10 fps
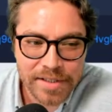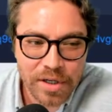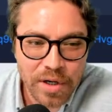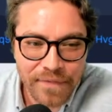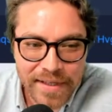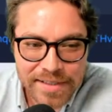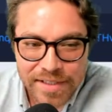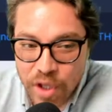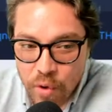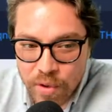So, if it's
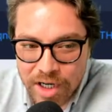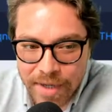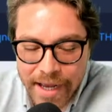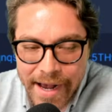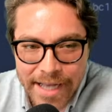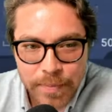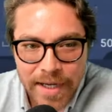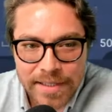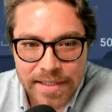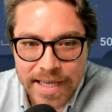no nearby
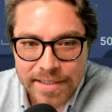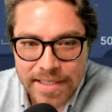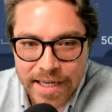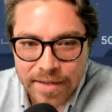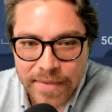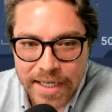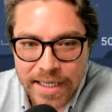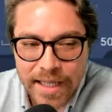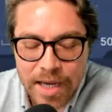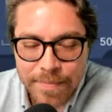hotspots, that's telling me,
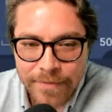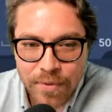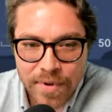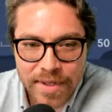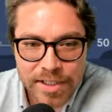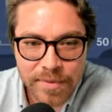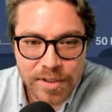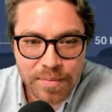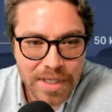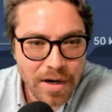like before, this
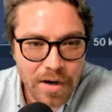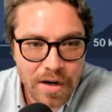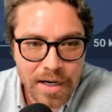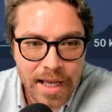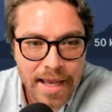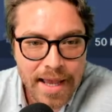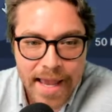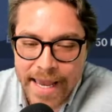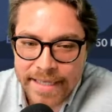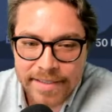must be on
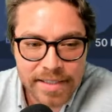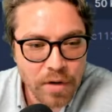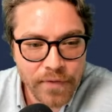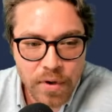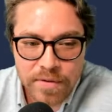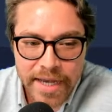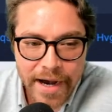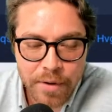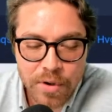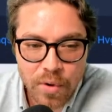a cell phone
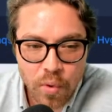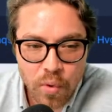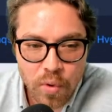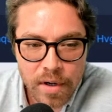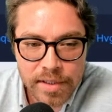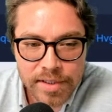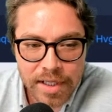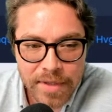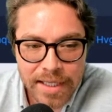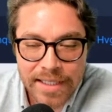tower or
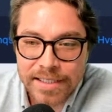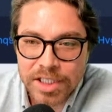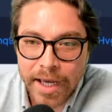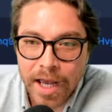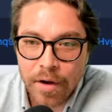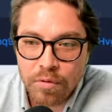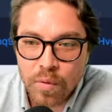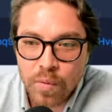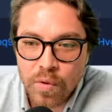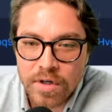something. Let's check out the
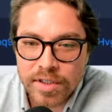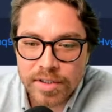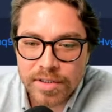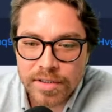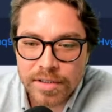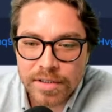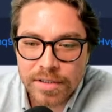rewards.